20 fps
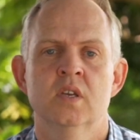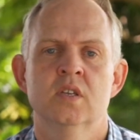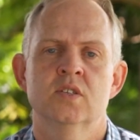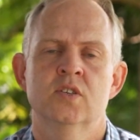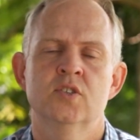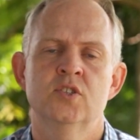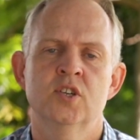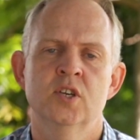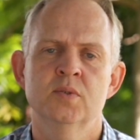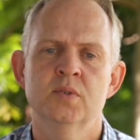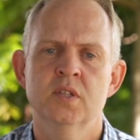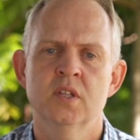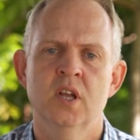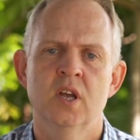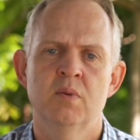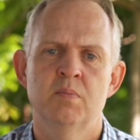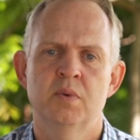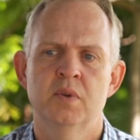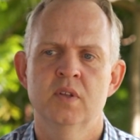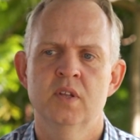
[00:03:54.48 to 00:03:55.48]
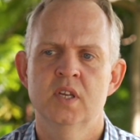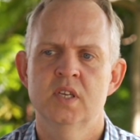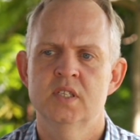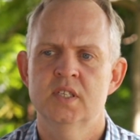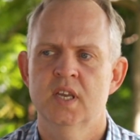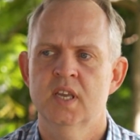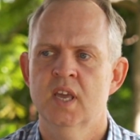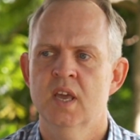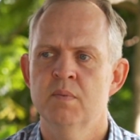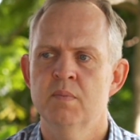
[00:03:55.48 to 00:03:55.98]
So in terms of liabilities,
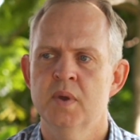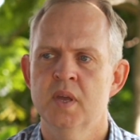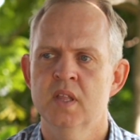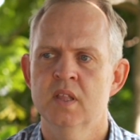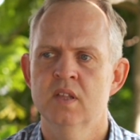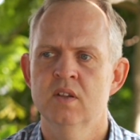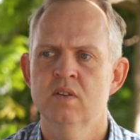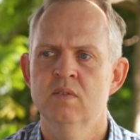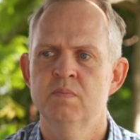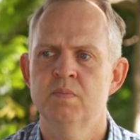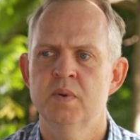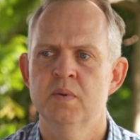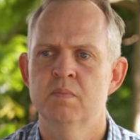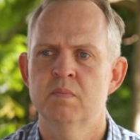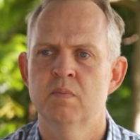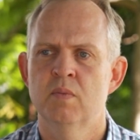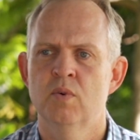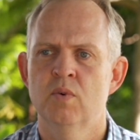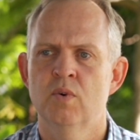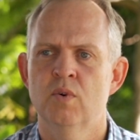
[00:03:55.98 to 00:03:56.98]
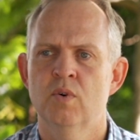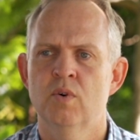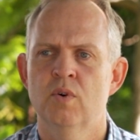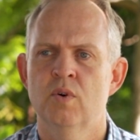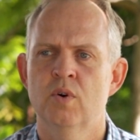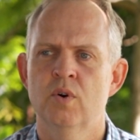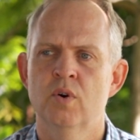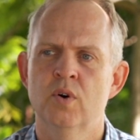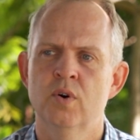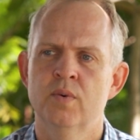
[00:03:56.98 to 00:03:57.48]
they can be a little bit
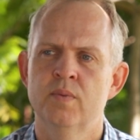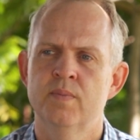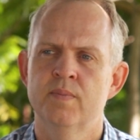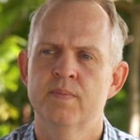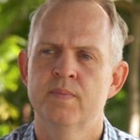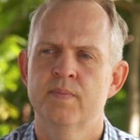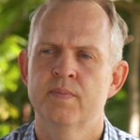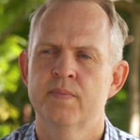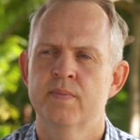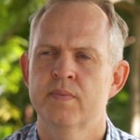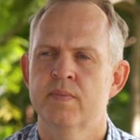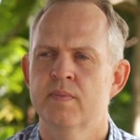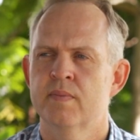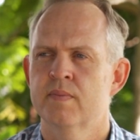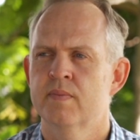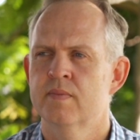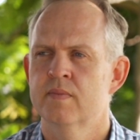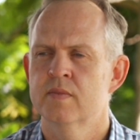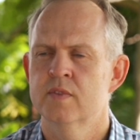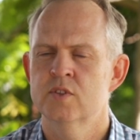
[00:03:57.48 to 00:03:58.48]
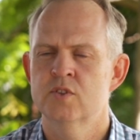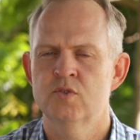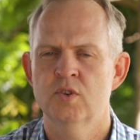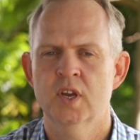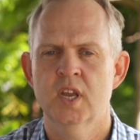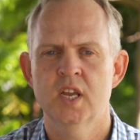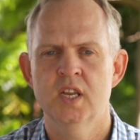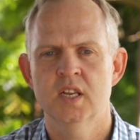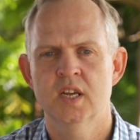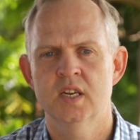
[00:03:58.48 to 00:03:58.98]
more
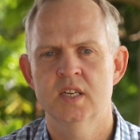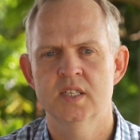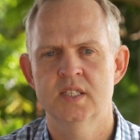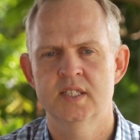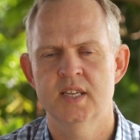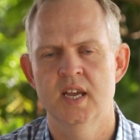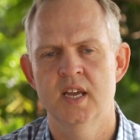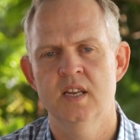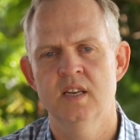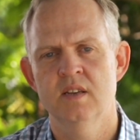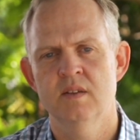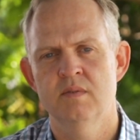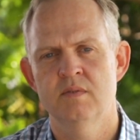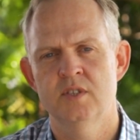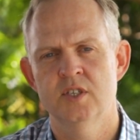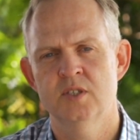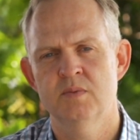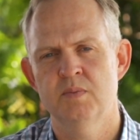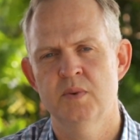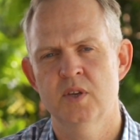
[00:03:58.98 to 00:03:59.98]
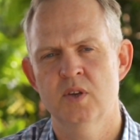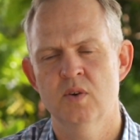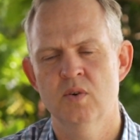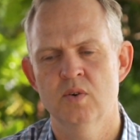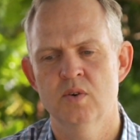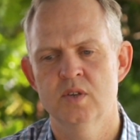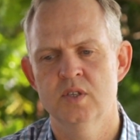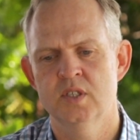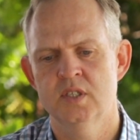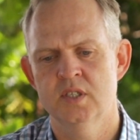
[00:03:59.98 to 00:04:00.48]
tricky to understand, just
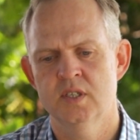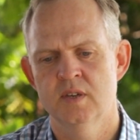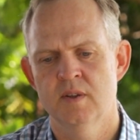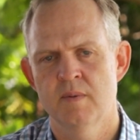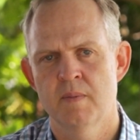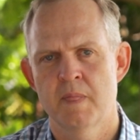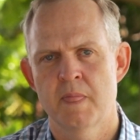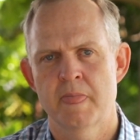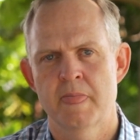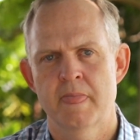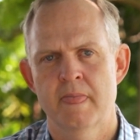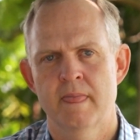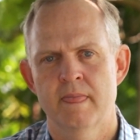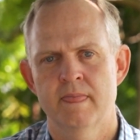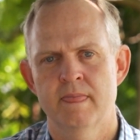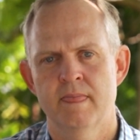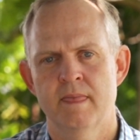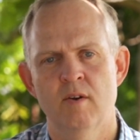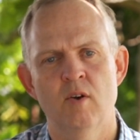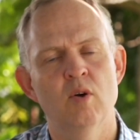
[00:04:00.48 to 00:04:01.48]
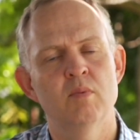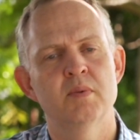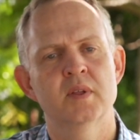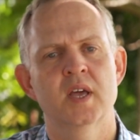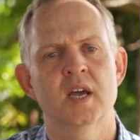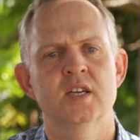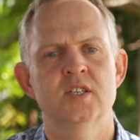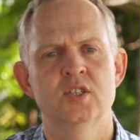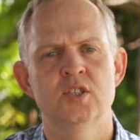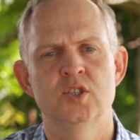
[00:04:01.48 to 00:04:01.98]
because they're
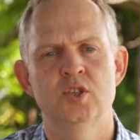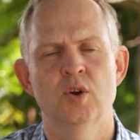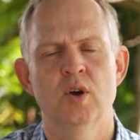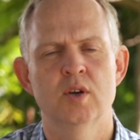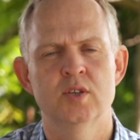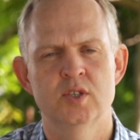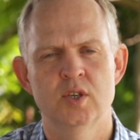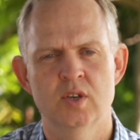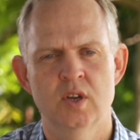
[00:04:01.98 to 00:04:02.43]
obligations you owe. So